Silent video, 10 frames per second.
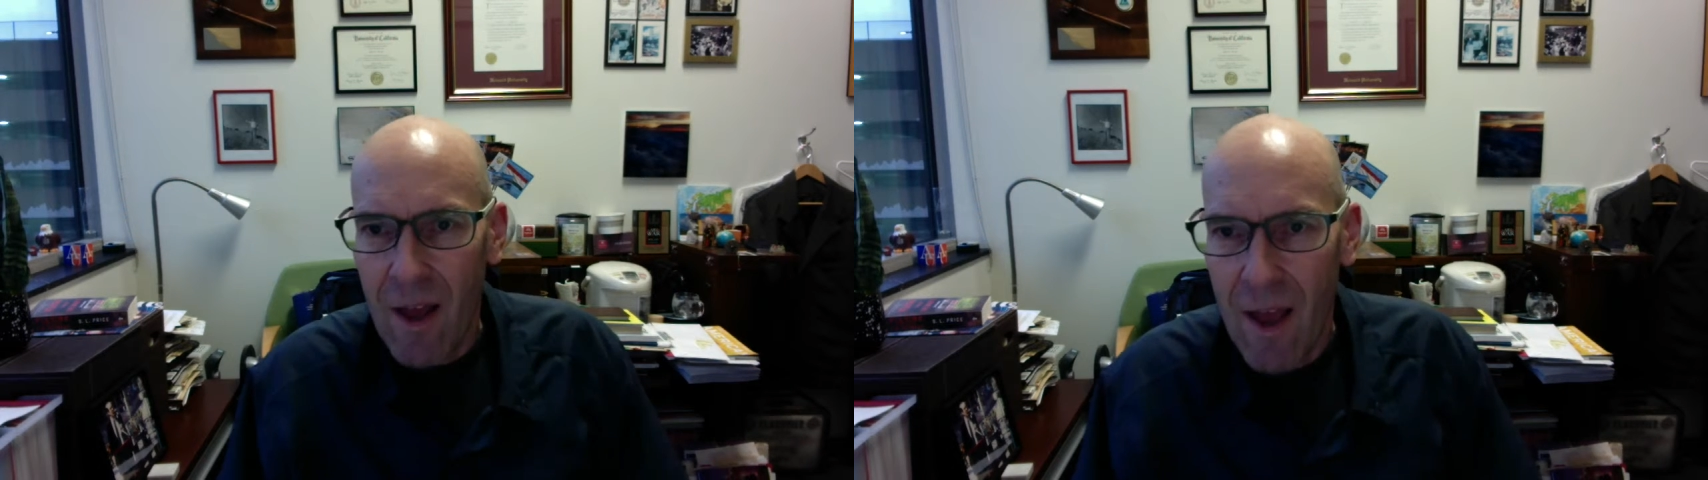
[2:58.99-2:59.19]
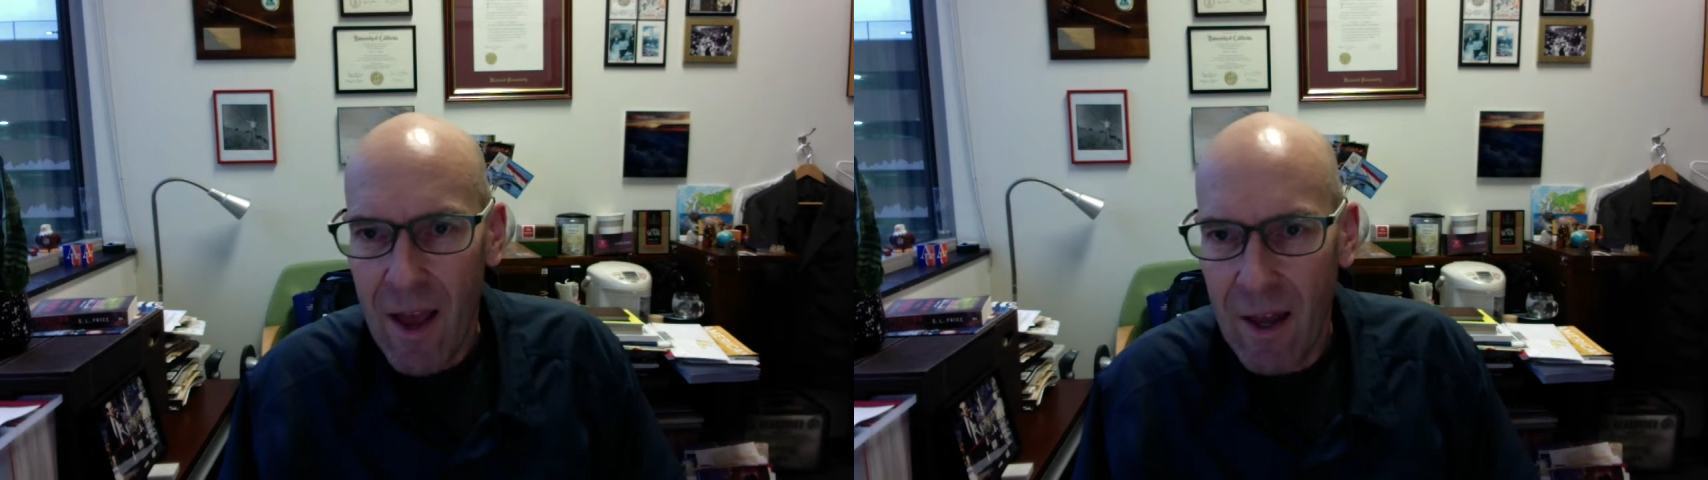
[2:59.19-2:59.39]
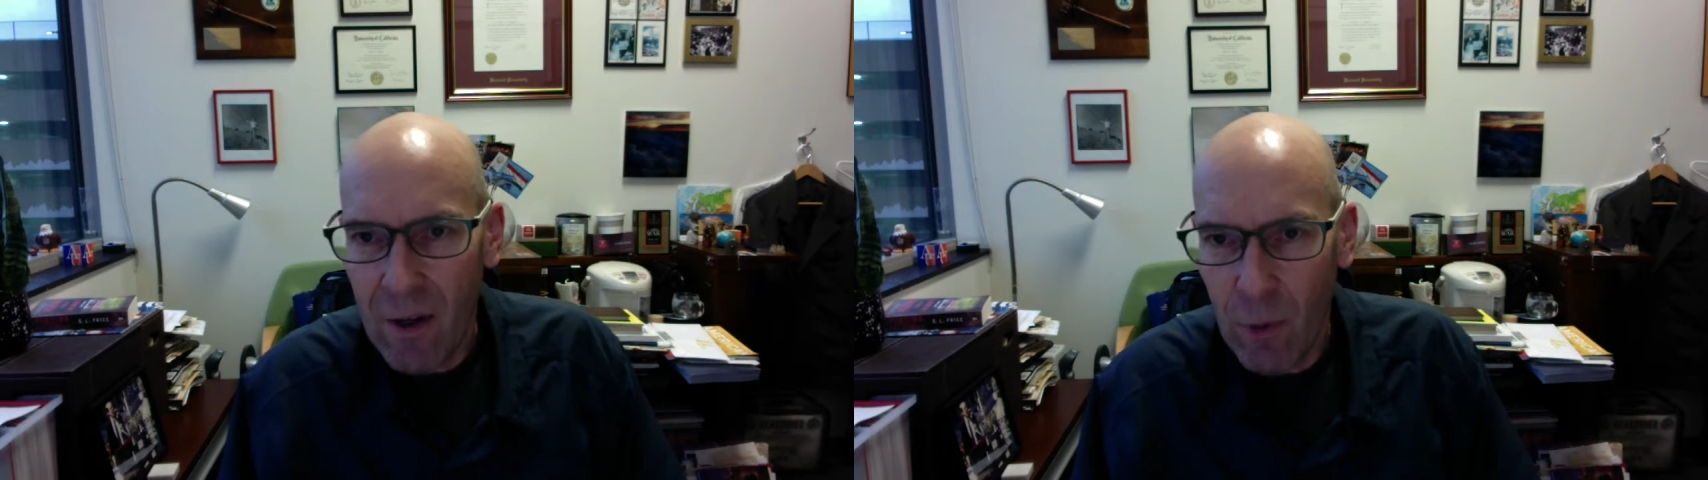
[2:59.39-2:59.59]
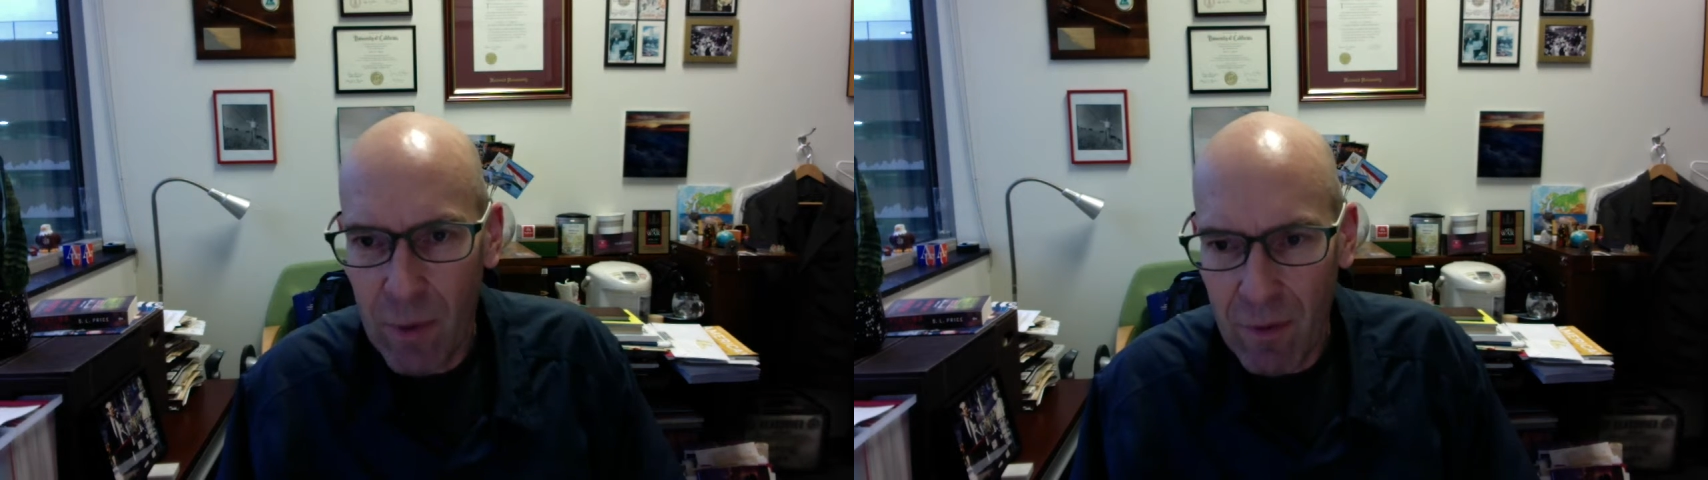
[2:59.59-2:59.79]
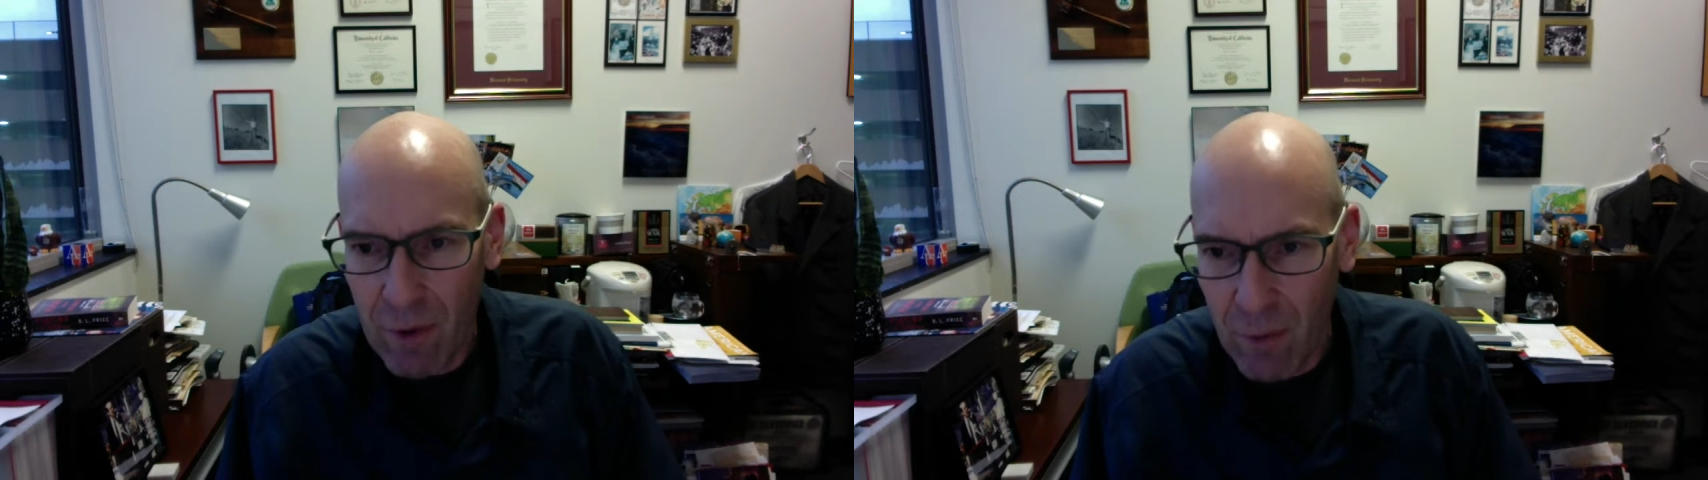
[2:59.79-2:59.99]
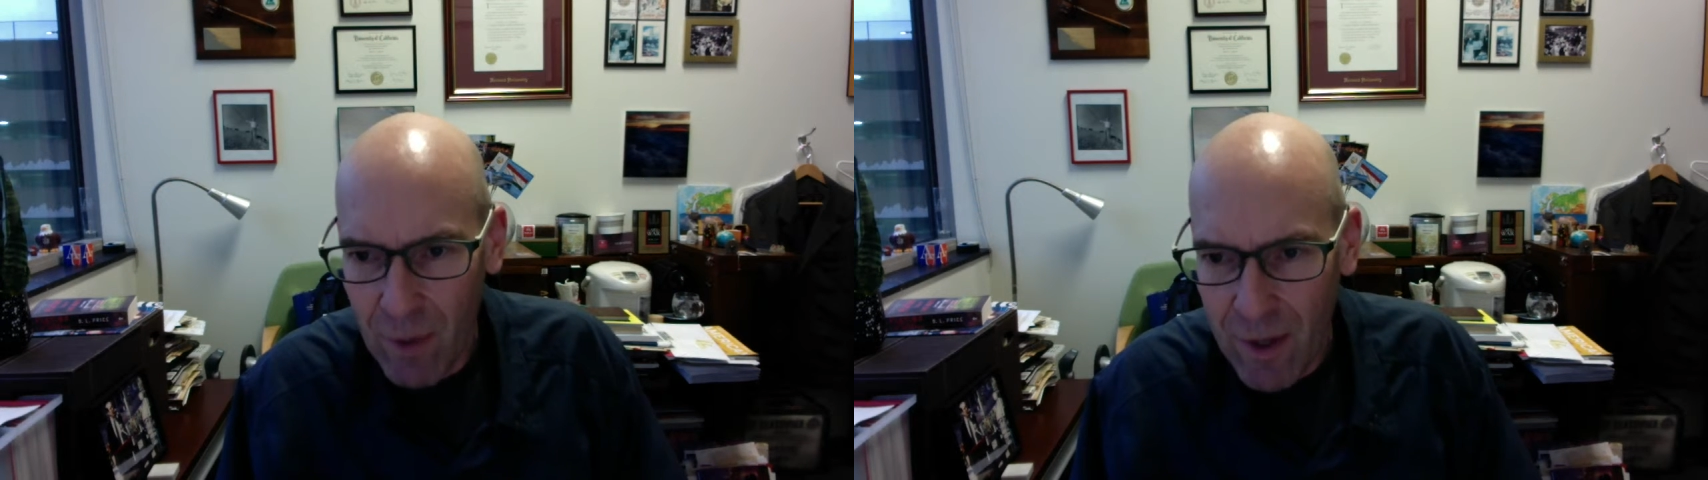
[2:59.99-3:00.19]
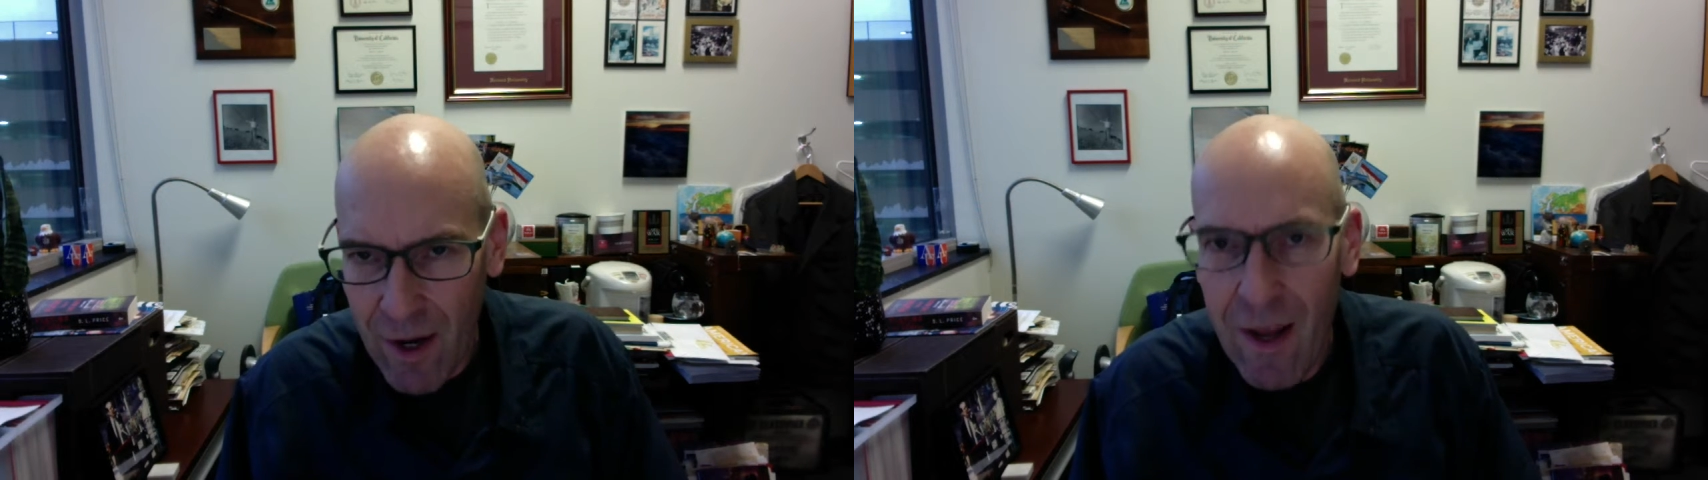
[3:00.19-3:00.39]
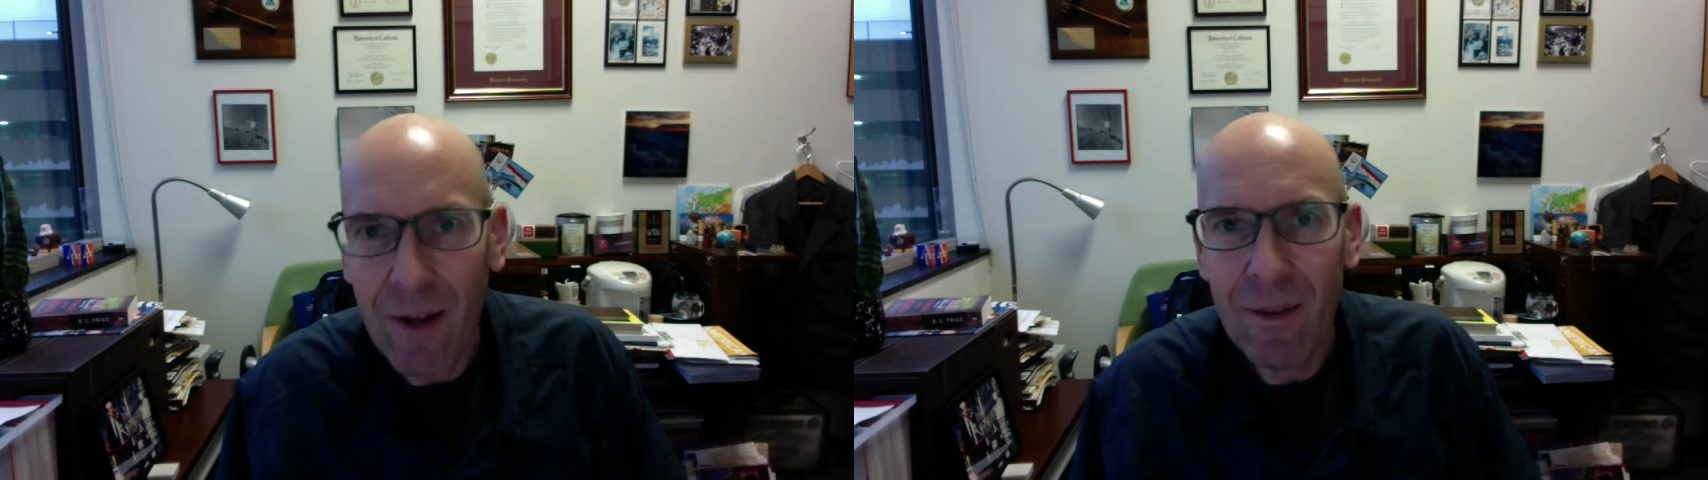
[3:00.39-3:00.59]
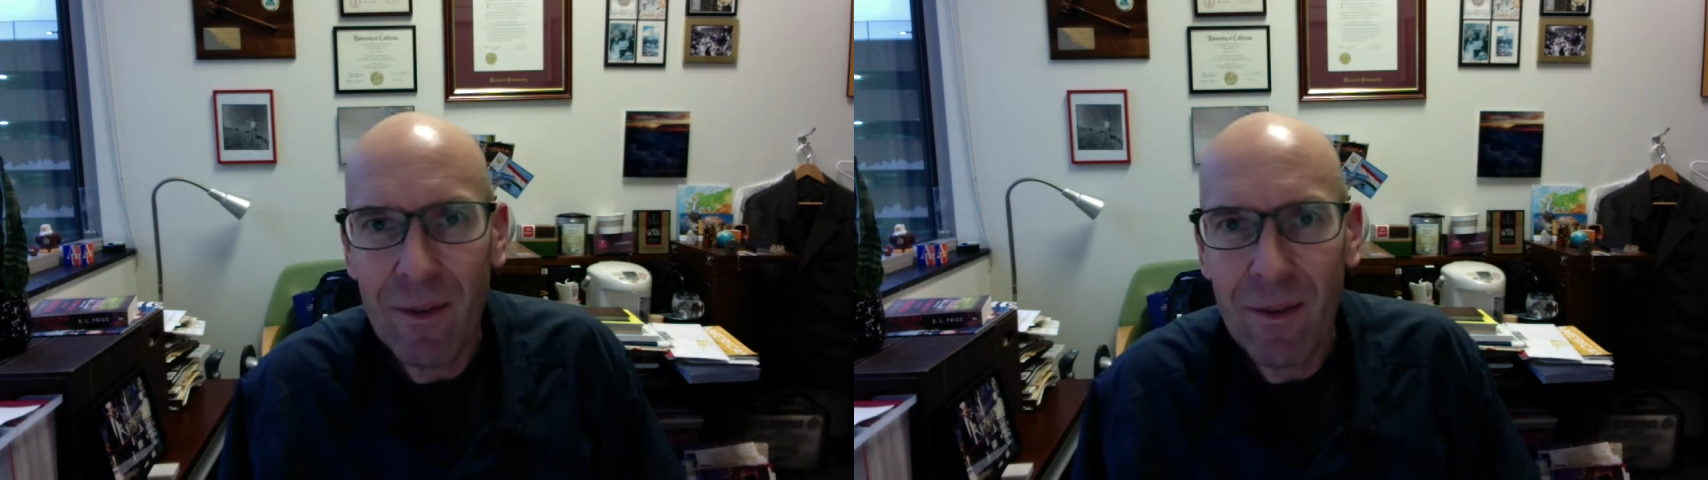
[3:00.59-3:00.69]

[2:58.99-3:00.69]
and hope you have a good weekend ahead.